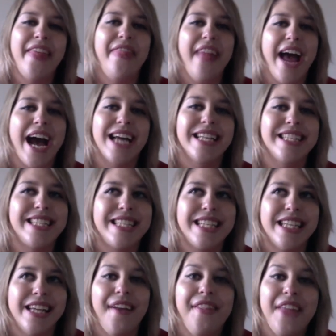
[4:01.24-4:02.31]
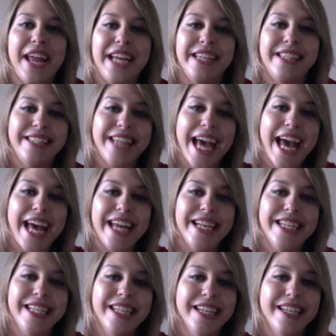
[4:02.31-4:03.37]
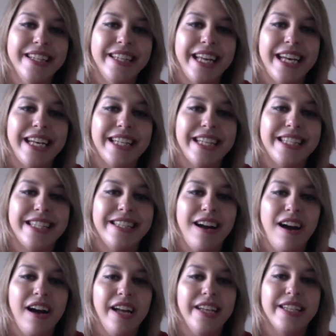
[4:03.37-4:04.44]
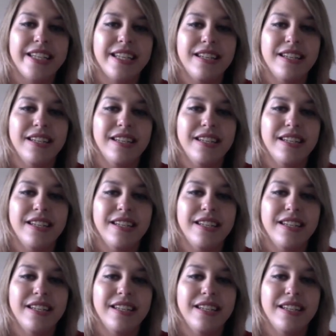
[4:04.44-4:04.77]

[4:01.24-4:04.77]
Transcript: that they said that it is not